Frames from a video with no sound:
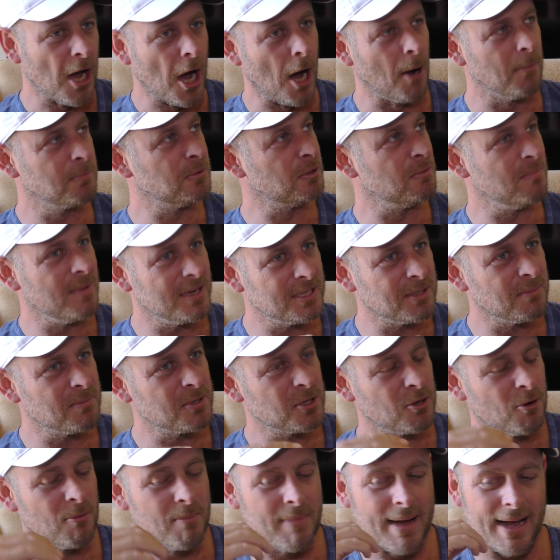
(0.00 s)
optimism
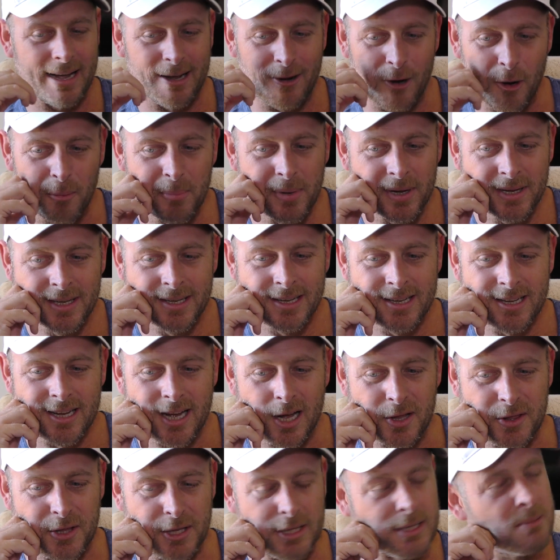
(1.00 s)
to come back up.
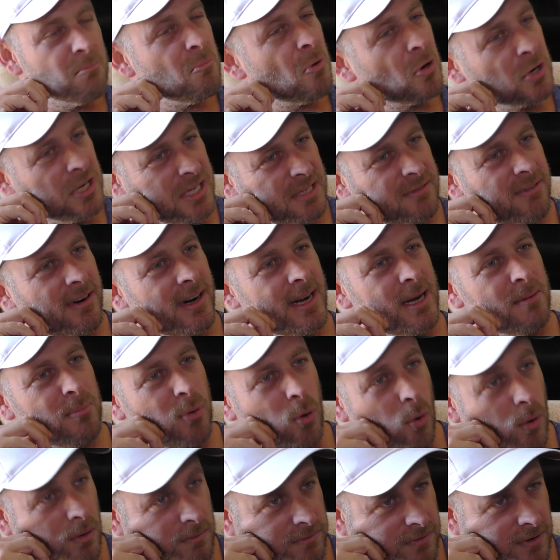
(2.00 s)
I think the money's very
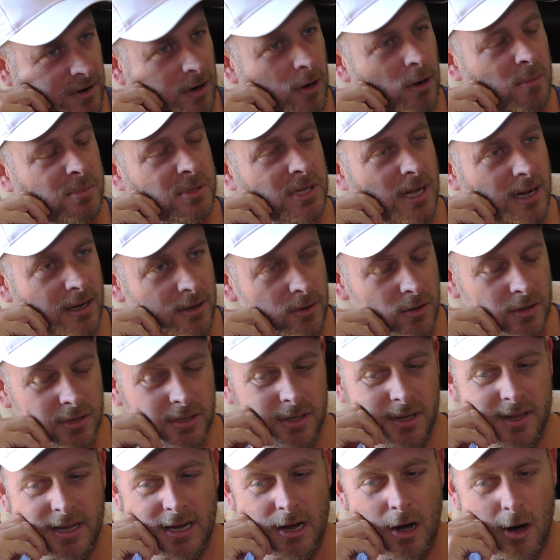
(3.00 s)
important for clubs like
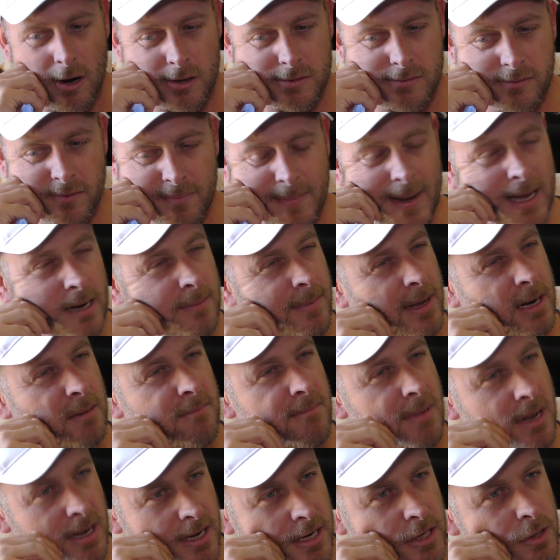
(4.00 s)
us. I think Oxford made about £1
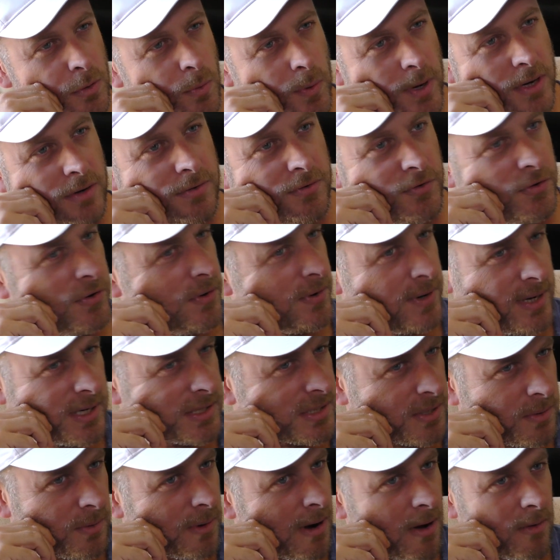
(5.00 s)
million 2
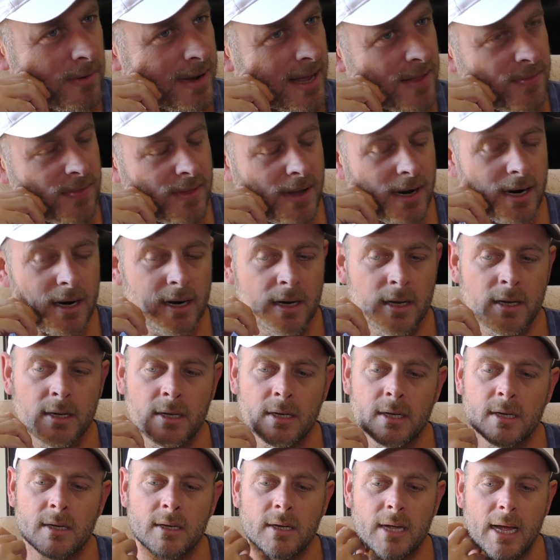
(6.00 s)
years in a row getting there.
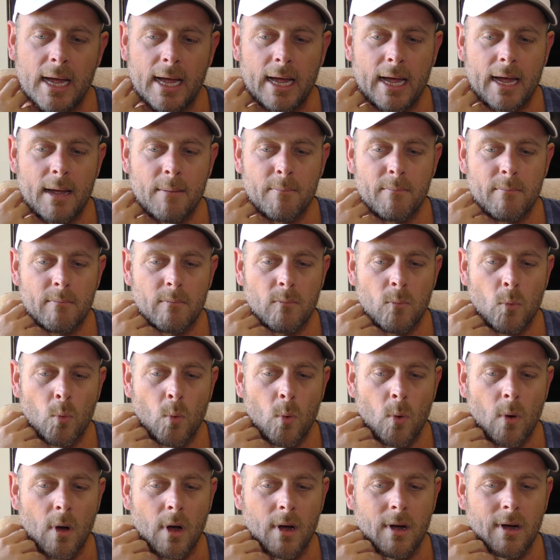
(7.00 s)

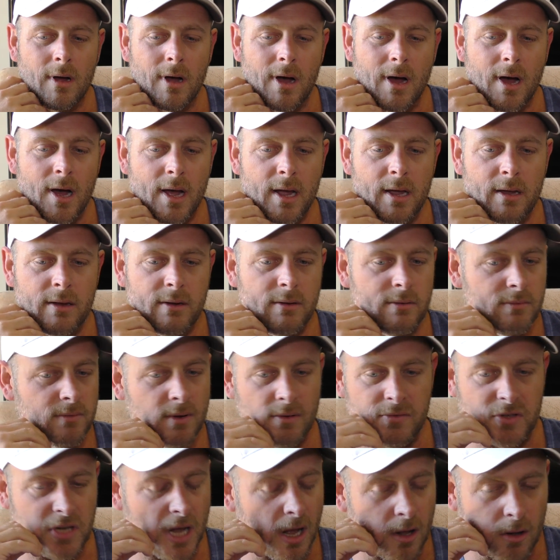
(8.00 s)
I
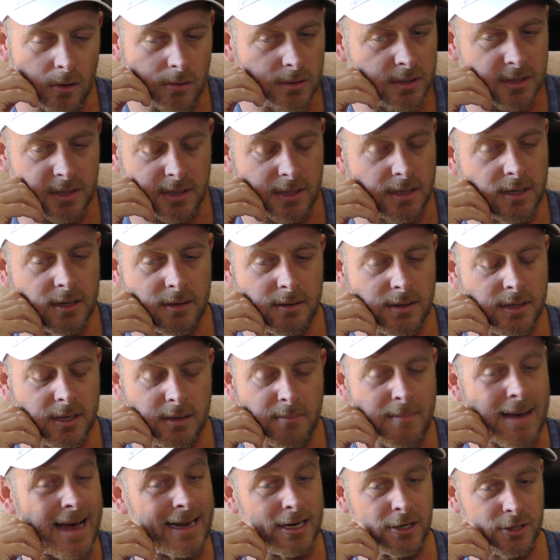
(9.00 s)
have told
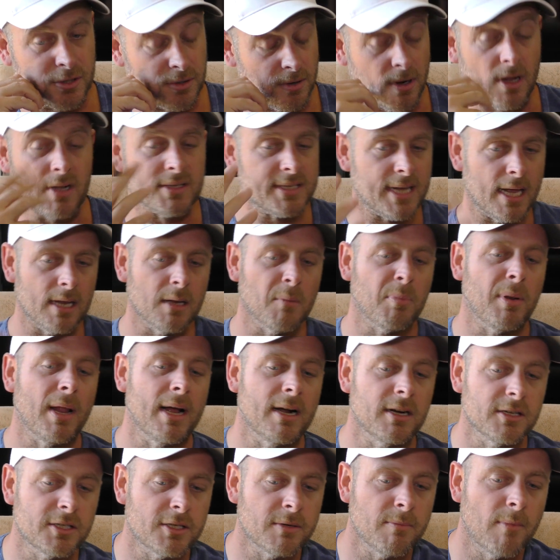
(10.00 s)
the manager, and I'll tell the
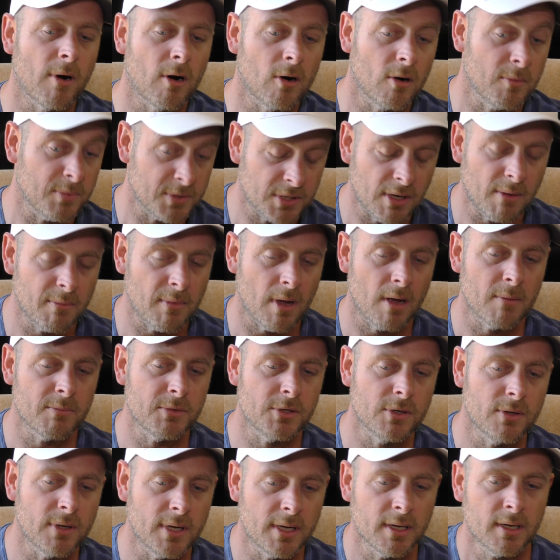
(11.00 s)
players tomorrow, because I'm
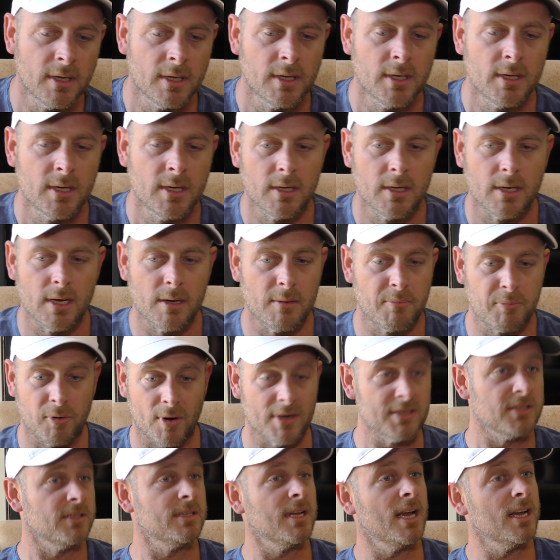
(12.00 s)
doing a
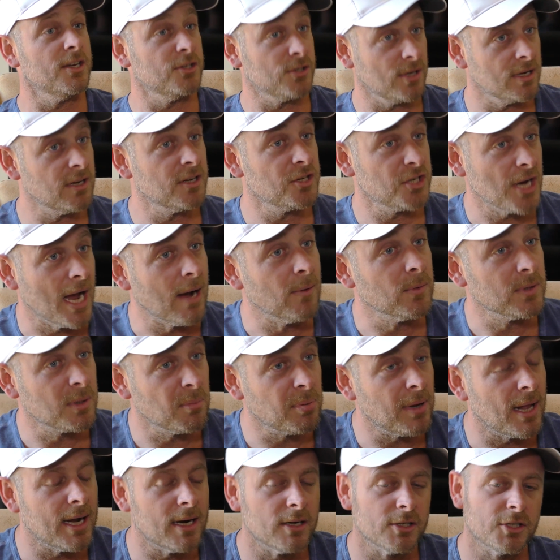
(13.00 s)
presentation and a chat with the
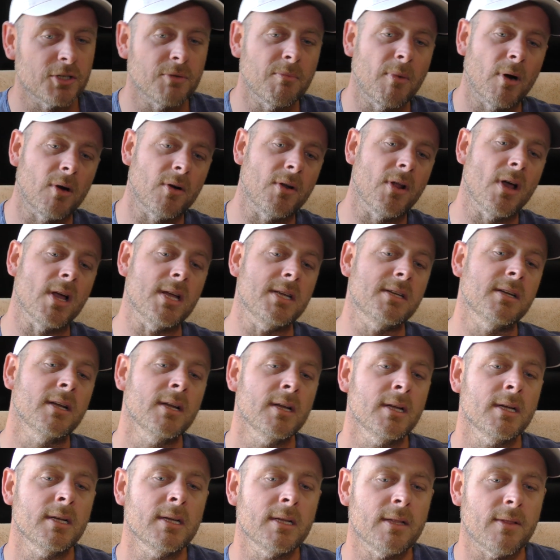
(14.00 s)
players tomorrow night,
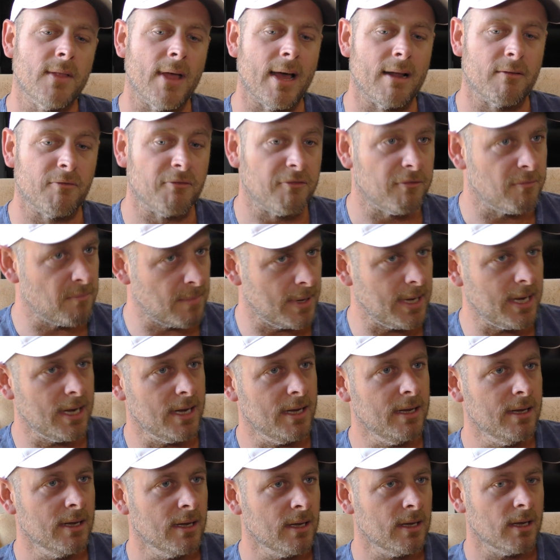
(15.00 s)
that for
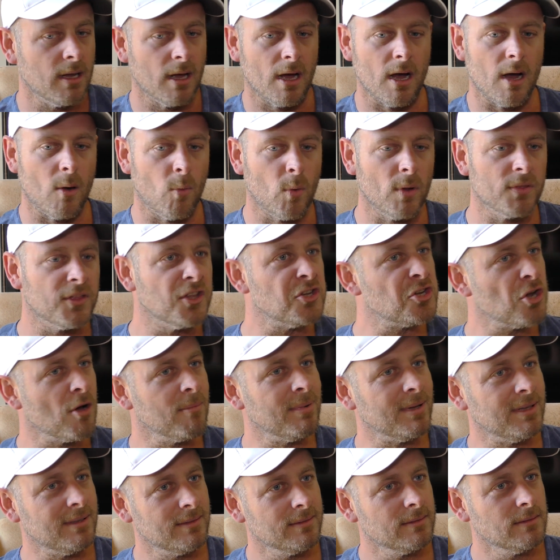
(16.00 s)
me, I want the
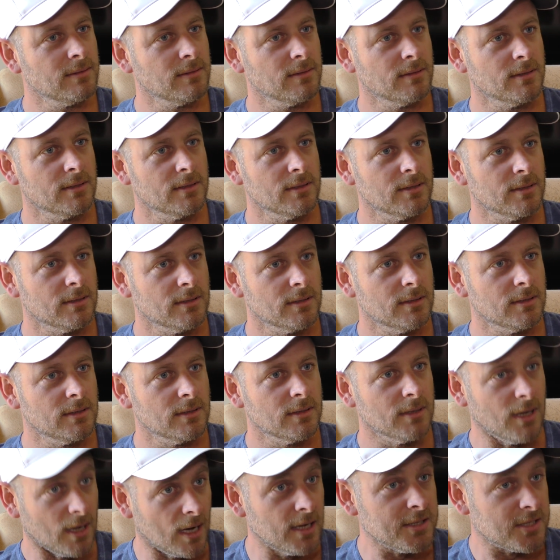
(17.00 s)
double.
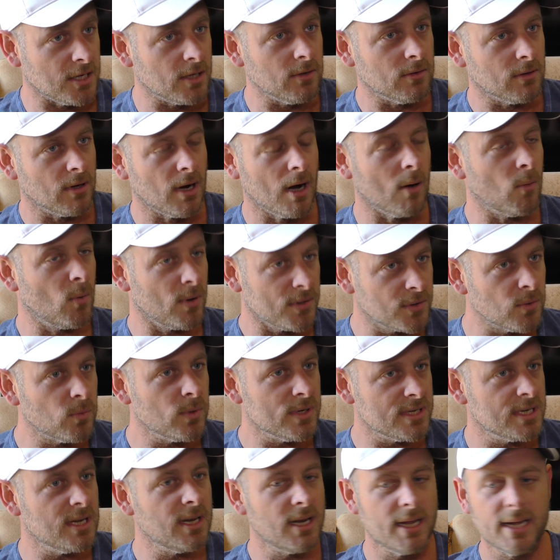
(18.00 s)
I do. I want to
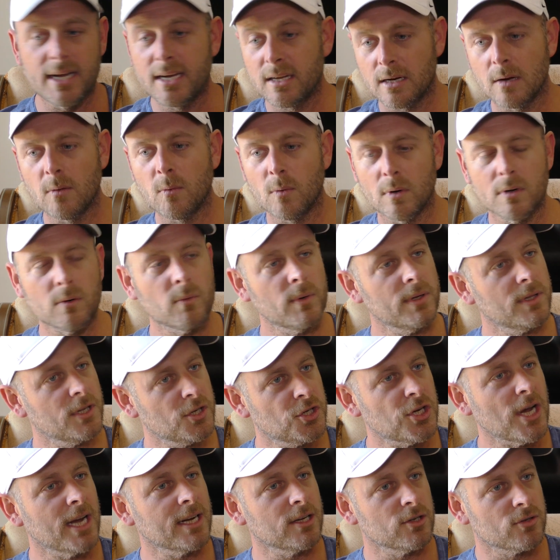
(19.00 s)
win the league and I want to win the
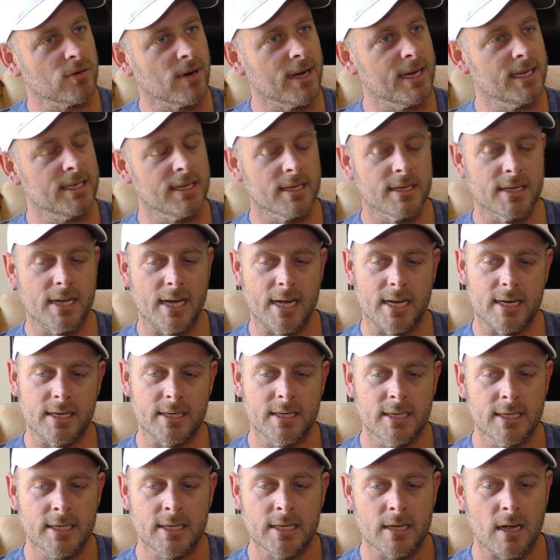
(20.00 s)
Checker Trade.
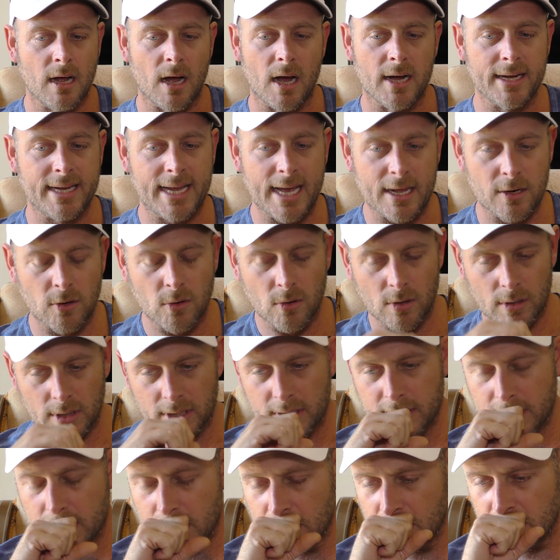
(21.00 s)
And I get all
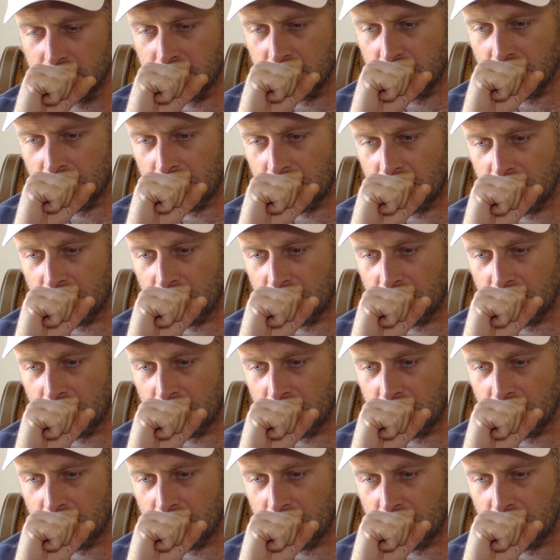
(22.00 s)
of the